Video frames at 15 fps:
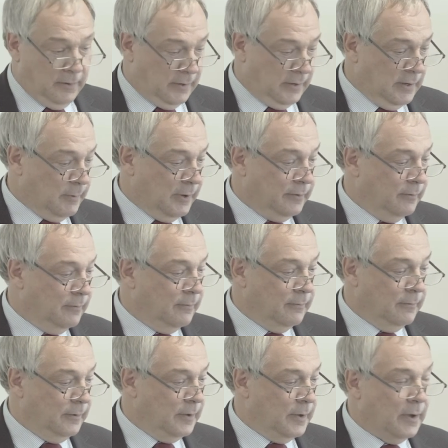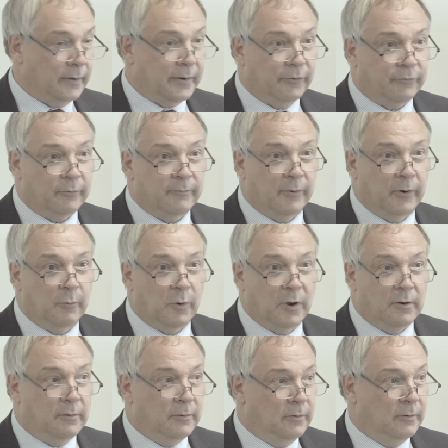And he went, yeah, that's all very
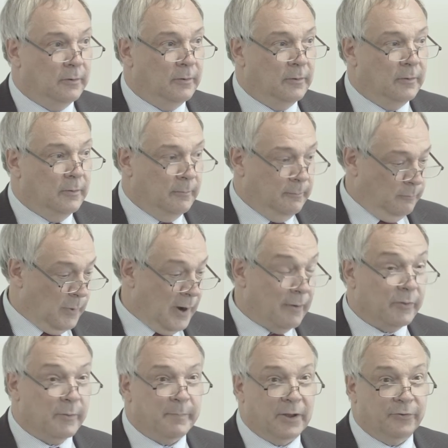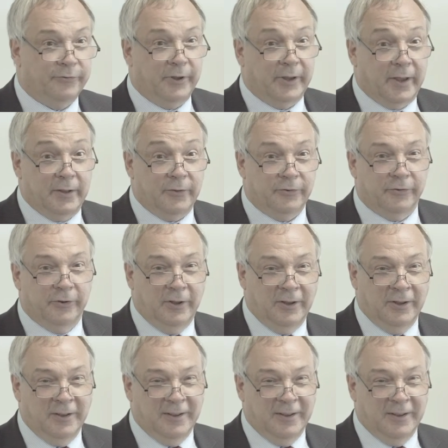well. Where are the bus tickets?